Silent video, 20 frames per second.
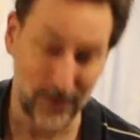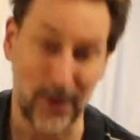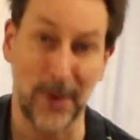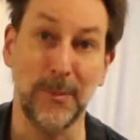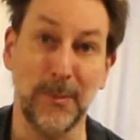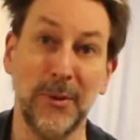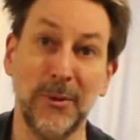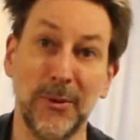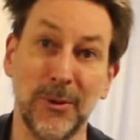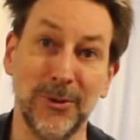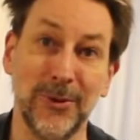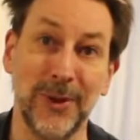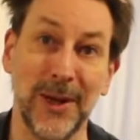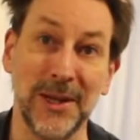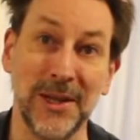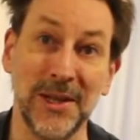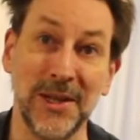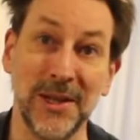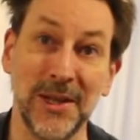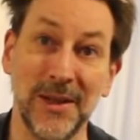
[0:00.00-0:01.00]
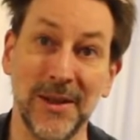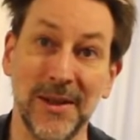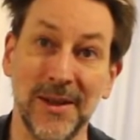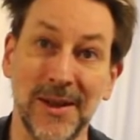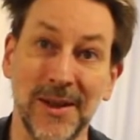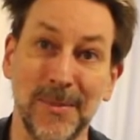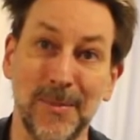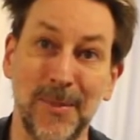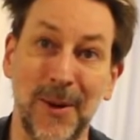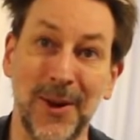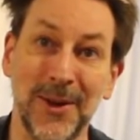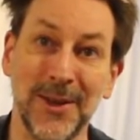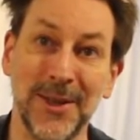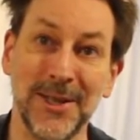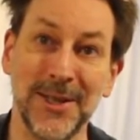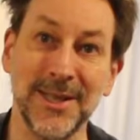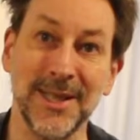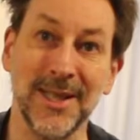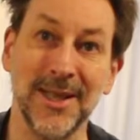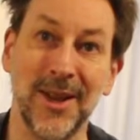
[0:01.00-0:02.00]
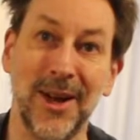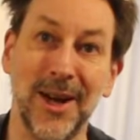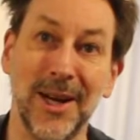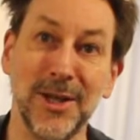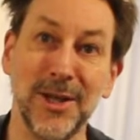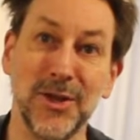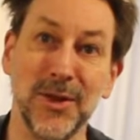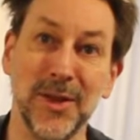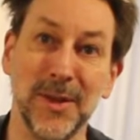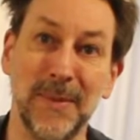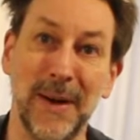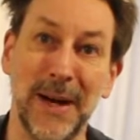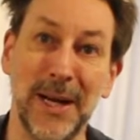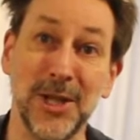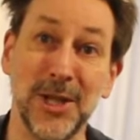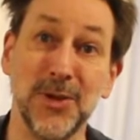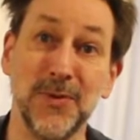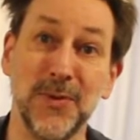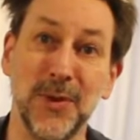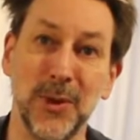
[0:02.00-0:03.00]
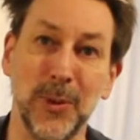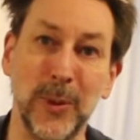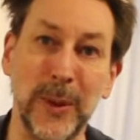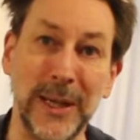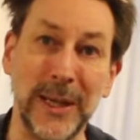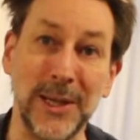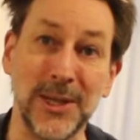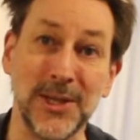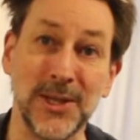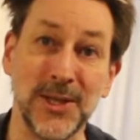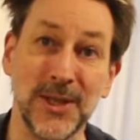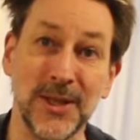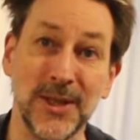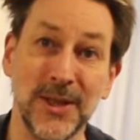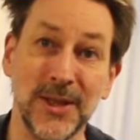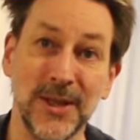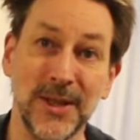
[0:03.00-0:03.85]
I've been reflecting on this a lot during the past few weeks.